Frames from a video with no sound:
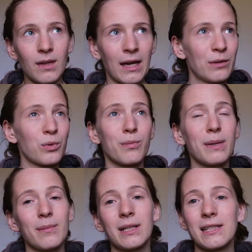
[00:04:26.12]
And with
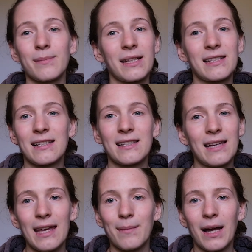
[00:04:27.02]
minimalism, it's the
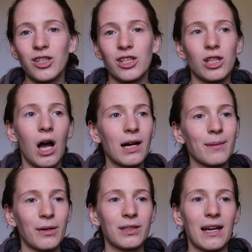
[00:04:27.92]
same. I just talk about it.